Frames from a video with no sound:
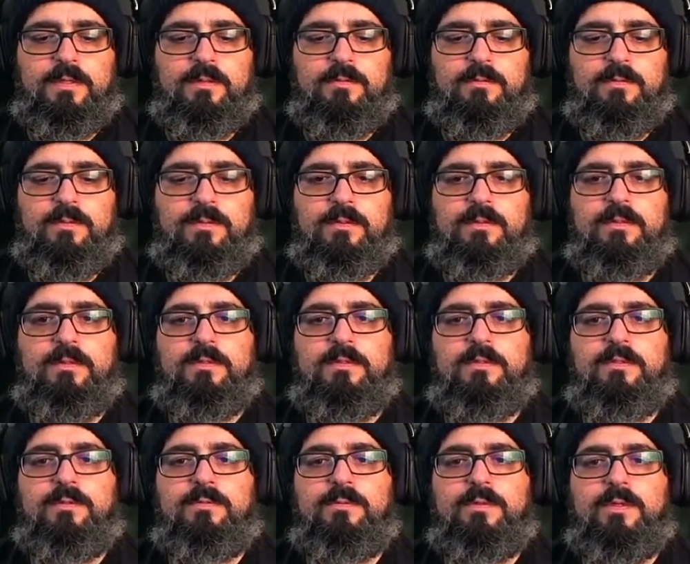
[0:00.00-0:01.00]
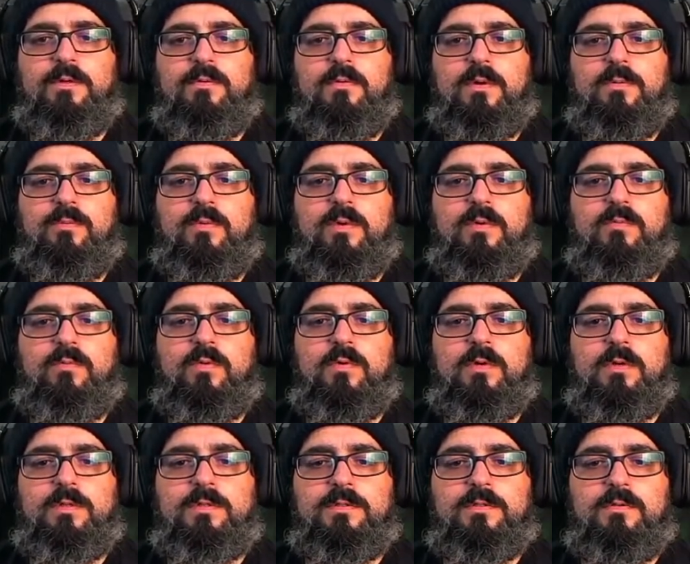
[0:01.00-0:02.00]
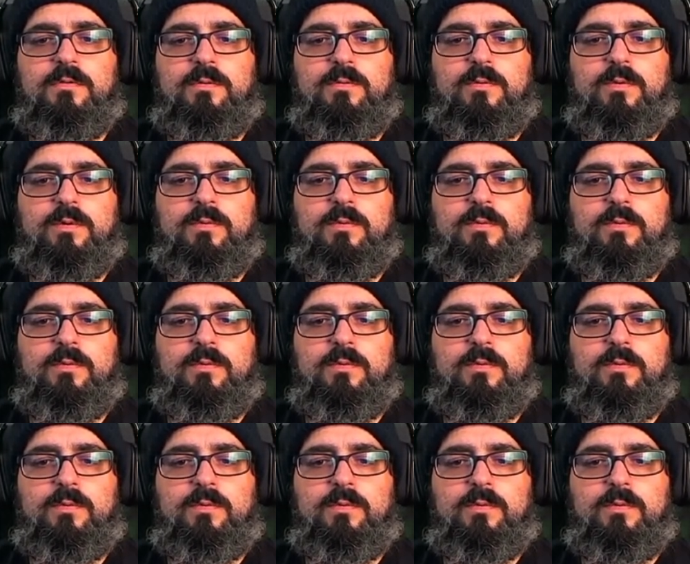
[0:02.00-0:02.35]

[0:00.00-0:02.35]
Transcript: one, should we go up one more? Let's go up one